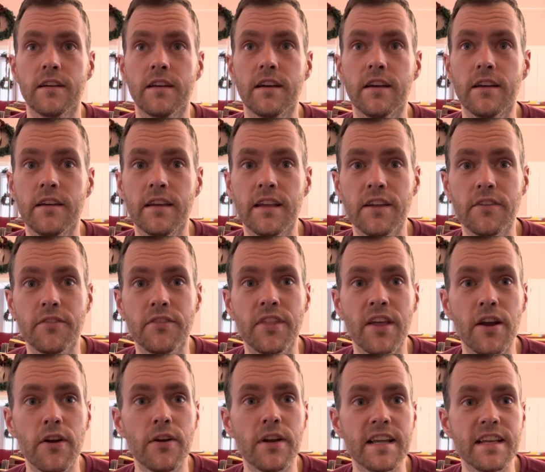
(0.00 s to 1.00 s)
Uh, if
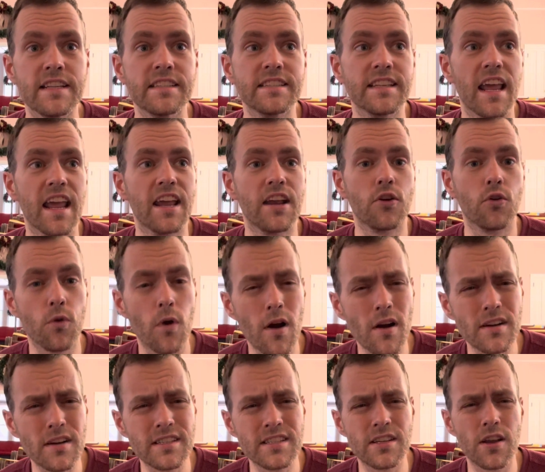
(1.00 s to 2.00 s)
there is a
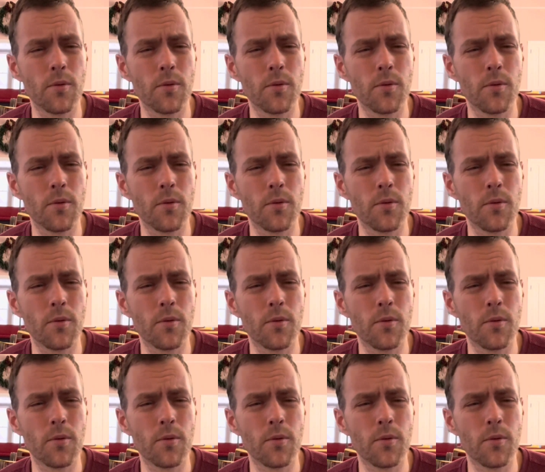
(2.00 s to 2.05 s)
crux,